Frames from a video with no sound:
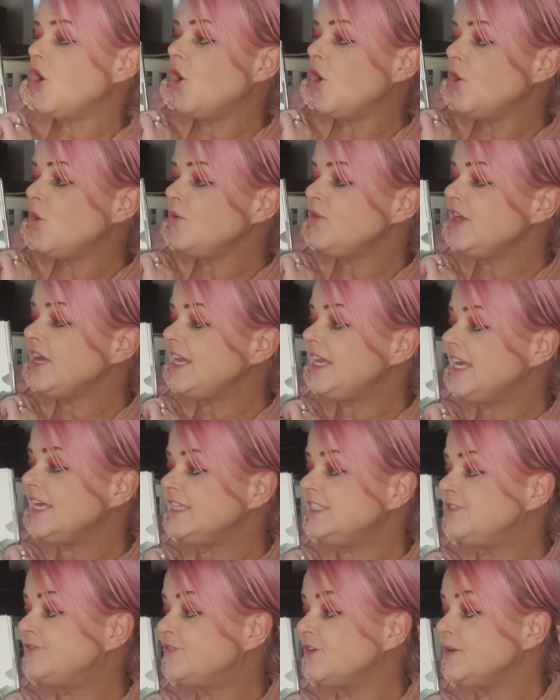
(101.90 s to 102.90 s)
All the
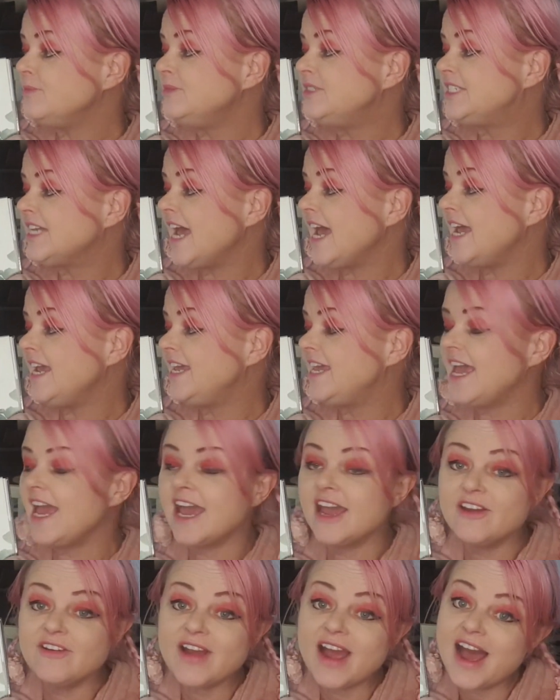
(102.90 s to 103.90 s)
kids from
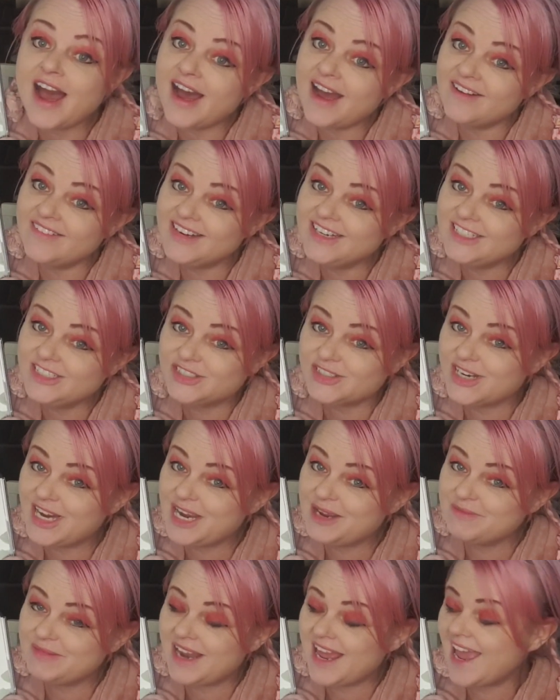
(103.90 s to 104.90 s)
daycare are in
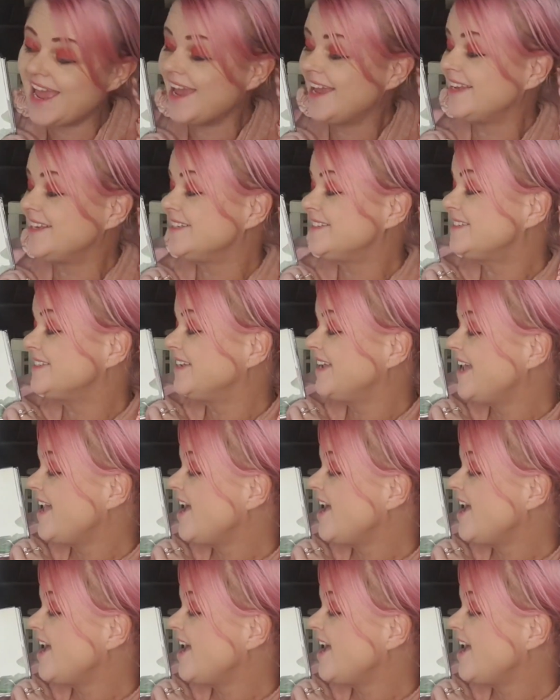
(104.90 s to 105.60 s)
dreamland.